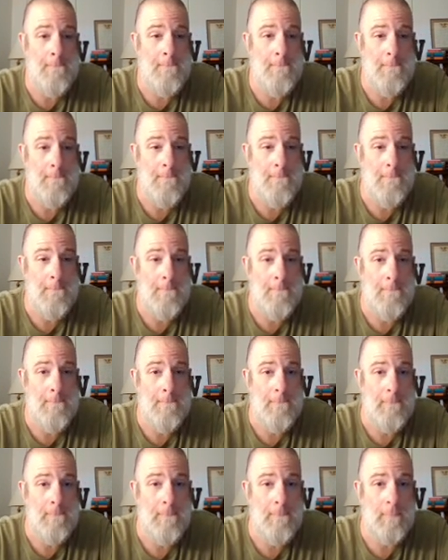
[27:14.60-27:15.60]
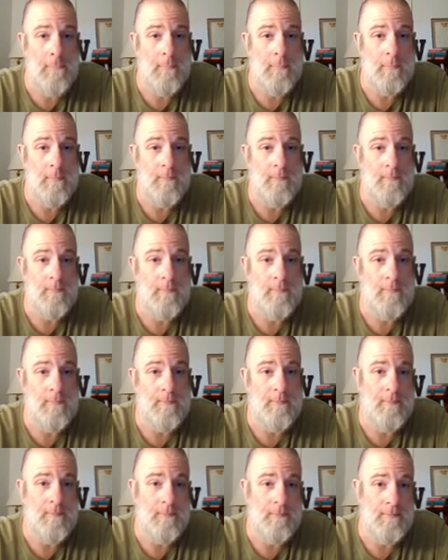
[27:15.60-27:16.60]

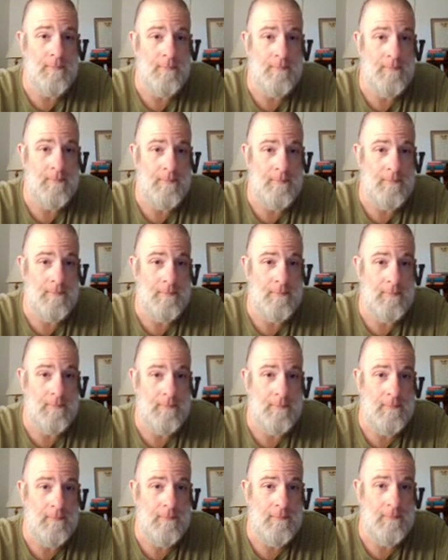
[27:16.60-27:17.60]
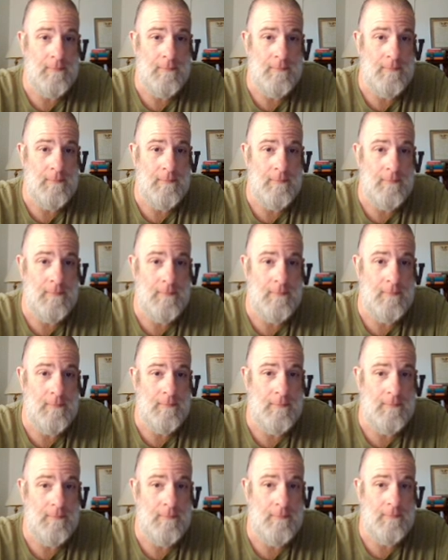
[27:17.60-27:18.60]

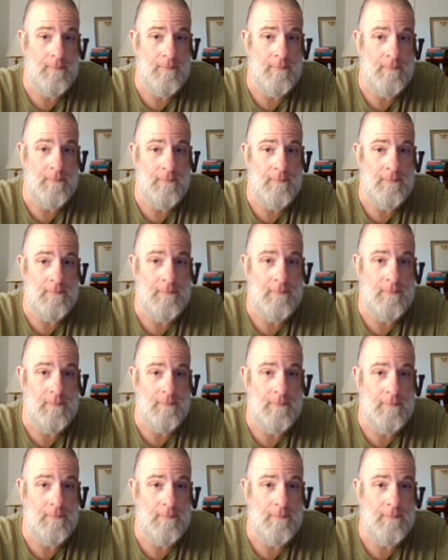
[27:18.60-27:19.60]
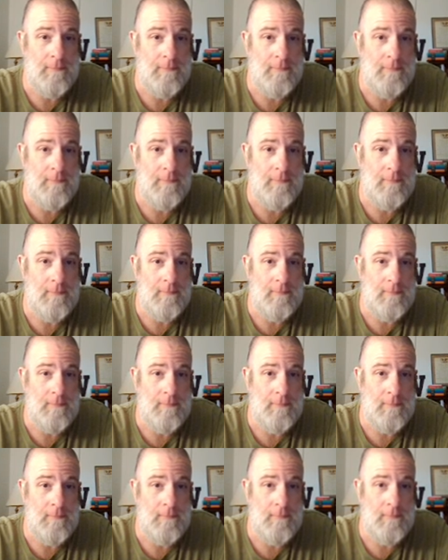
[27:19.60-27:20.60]

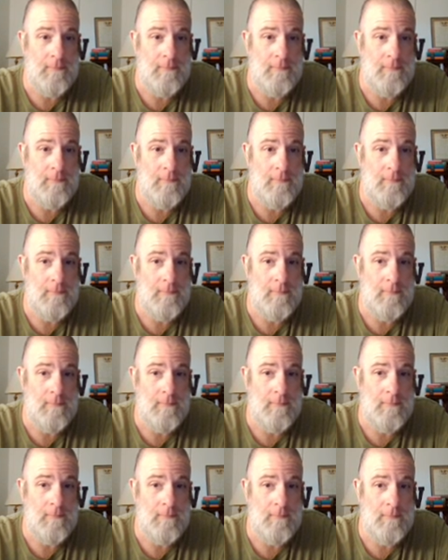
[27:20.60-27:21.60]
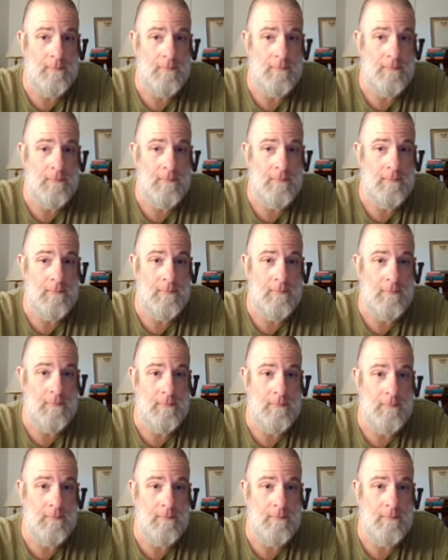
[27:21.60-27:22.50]
[no speech]